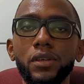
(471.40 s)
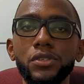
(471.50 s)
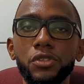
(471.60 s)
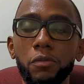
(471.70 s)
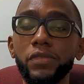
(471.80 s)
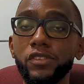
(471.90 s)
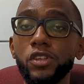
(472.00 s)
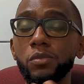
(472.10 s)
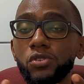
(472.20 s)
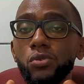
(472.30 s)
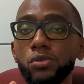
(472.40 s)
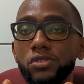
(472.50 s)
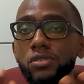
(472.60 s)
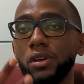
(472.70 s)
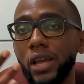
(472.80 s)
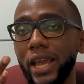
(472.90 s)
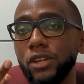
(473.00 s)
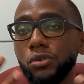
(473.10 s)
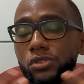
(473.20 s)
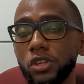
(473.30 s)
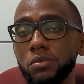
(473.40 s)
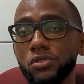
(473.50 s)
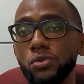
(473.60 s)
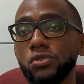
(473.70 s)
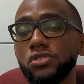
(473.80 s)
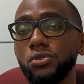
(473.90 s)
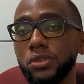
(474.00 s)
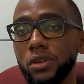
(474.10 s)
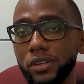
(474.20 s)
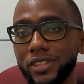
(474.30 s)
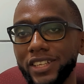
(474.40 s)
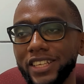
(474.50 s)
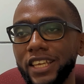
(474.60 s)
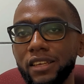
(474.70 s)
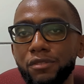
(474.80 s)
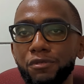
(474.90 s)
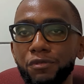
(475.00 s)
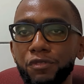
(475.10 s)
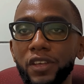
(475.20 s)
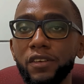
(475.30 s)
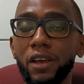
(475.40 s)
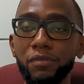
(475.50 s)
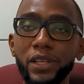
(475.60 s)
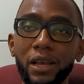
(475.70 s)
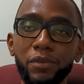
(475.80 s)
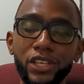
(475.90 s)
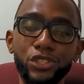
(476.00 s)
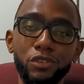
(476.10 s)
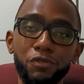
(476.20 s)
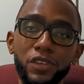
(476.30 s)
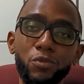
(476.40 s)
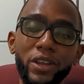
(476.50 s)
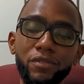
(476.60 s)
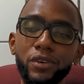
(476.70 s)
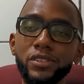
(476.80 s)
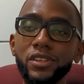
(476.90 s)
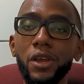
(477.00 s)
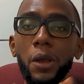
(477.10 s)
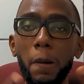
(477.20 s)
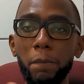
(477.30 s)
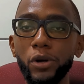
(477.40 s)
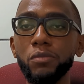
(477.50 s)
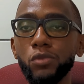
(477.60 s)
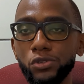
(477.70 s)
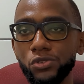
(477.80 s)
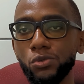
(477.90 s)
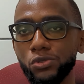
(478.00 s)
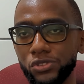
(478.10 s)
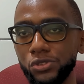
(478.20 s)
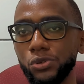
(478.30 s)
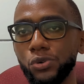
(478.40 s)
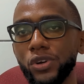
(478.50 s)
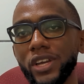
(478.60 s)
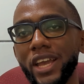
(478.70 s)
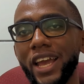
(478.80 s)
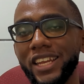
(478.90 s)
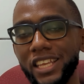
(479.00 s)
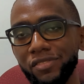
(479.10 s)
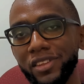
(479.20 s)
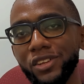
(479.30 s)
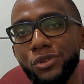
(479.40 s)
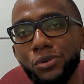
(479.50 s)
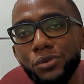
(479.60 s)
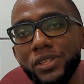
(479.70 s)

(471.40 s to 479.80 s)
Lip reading: Some schools, I know some schools do not give application fee waivers, but most schools do, and if they do,